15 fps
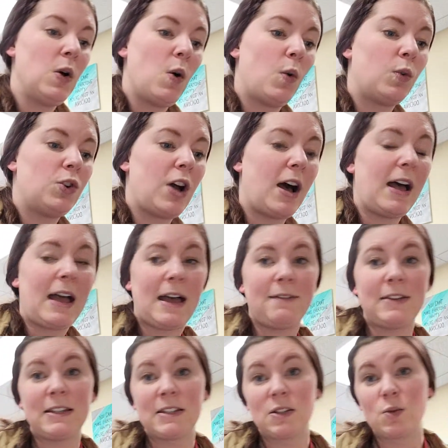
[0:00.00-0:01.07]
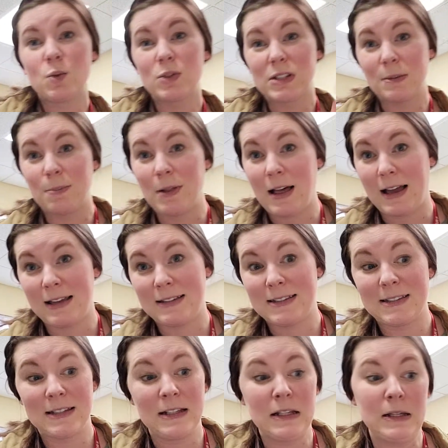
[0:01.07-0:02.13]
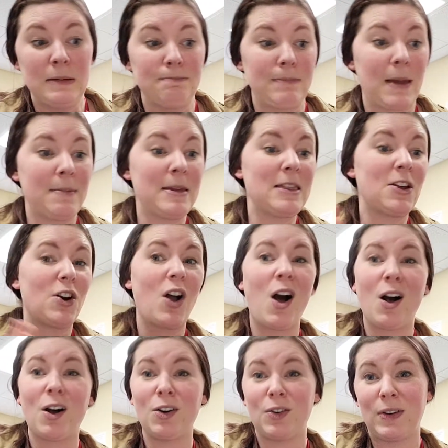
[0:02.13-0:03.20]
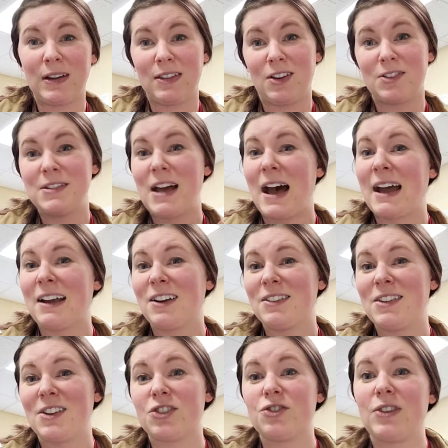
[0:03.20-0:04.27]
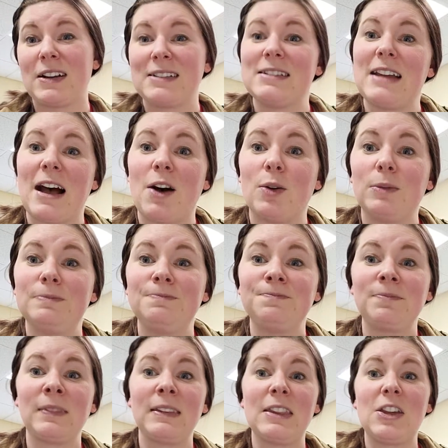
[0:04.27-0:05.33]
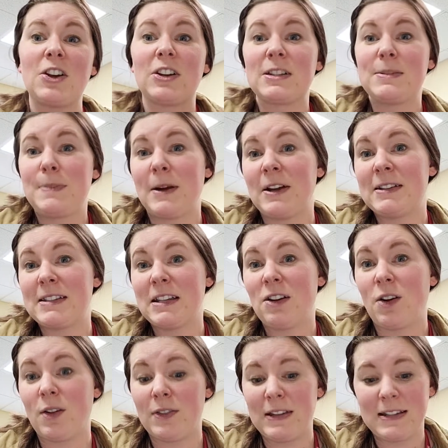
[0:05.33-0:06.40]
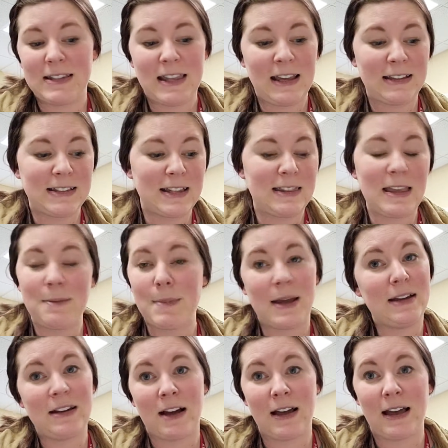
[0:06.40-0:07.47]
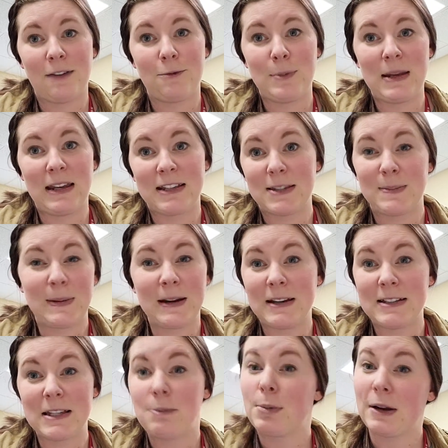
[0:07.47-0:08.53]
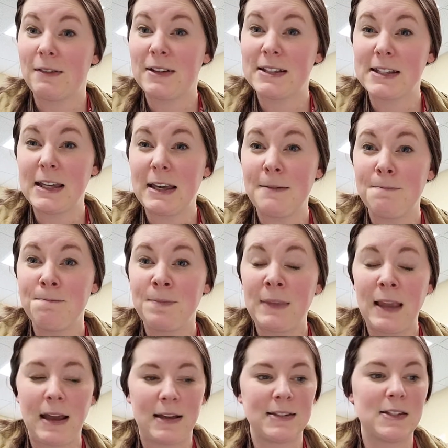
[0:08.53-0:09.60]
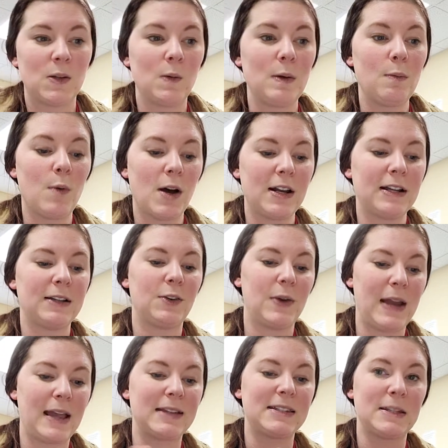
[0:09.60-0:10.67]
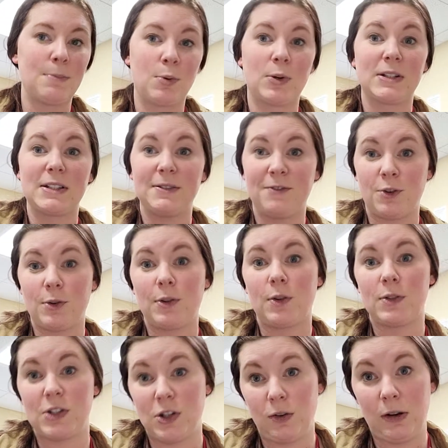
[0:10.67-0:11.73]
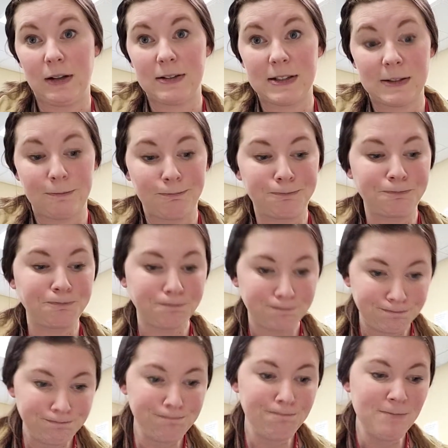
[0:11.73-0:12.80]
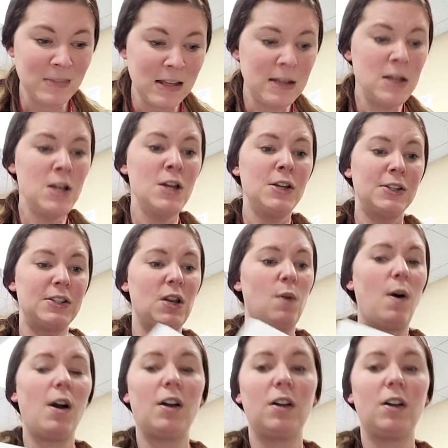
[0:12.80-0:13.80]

or not having school supplies. Maybe they're hungry, they're tired, they're stressed out. They're experiencing all these things that they might not have been experiencing previously. And so we want to create supports for those students. So our